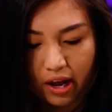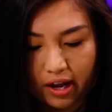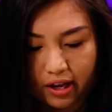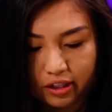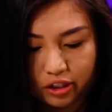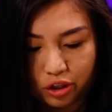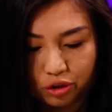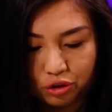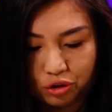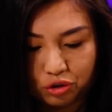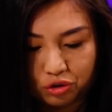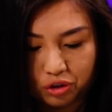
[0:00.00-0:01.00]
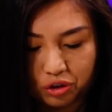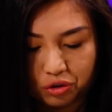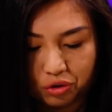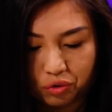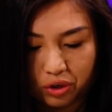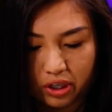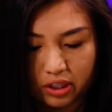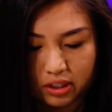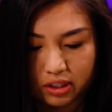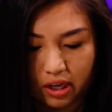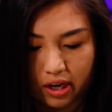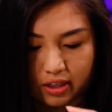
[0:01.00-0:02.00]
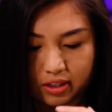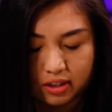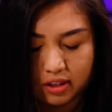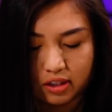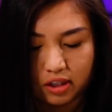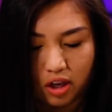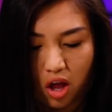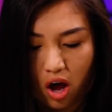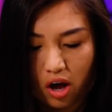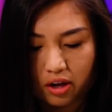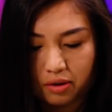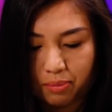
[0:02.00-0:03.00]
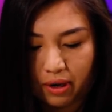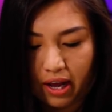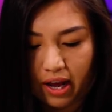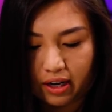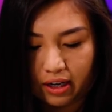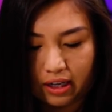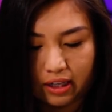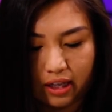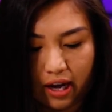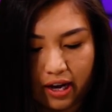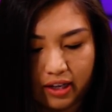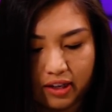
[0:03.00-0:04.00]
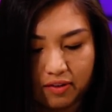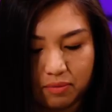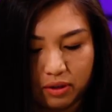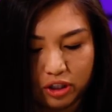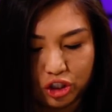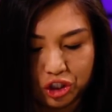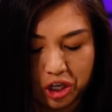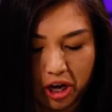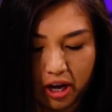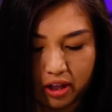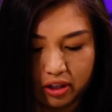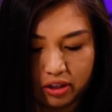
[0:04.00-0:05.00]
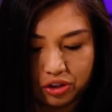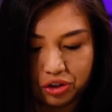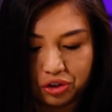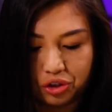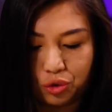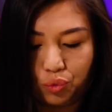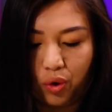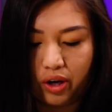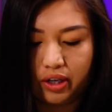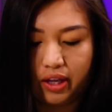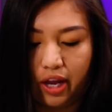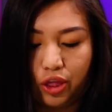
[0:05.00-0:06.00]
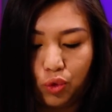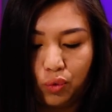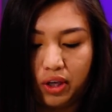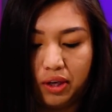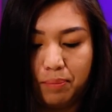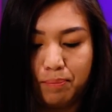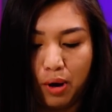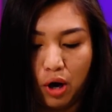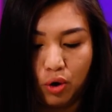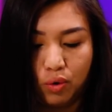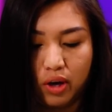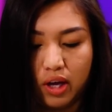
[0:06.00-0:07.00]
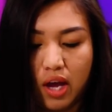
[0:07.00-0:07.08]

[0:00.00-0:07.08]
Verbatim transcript: I don't usually do three D designs in the salon, but I had a client give me a challenge. She wanted a three D bow.